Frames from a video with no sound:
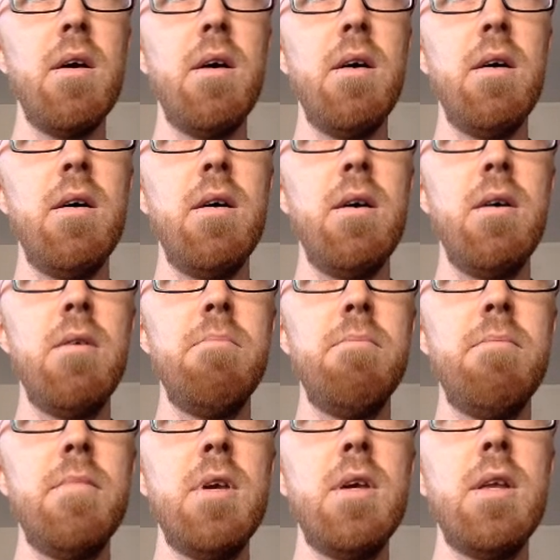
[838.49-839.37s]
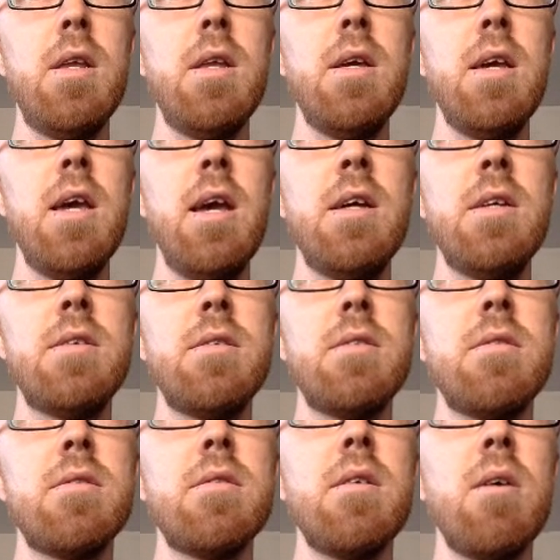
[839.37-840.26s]
In any
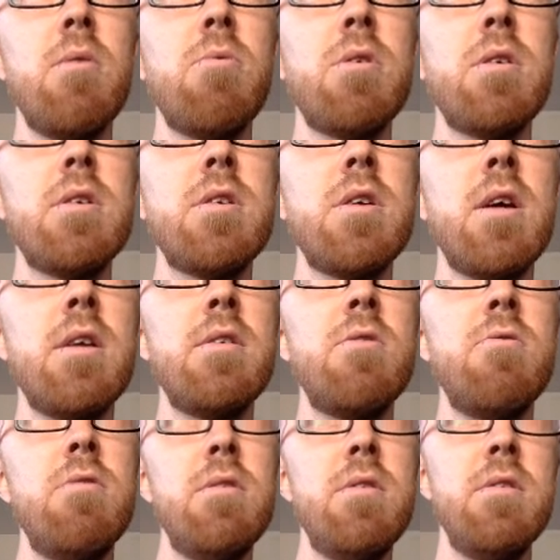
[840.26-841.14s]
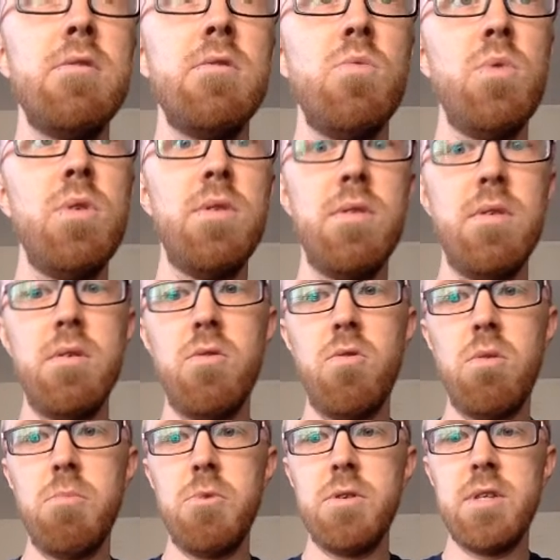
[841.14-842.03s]
case, I want to try doing this with the
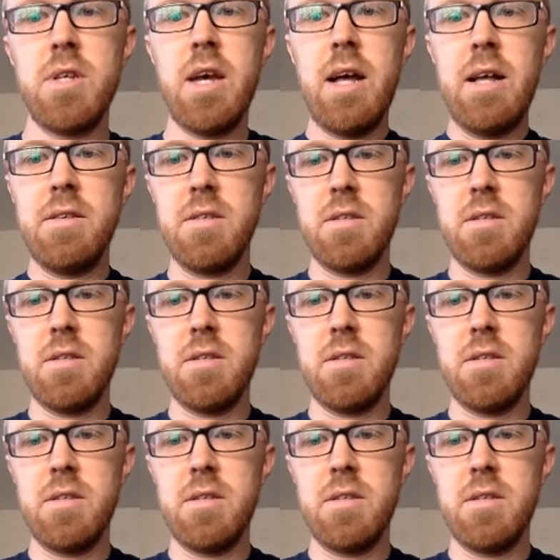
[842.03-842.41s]
normal task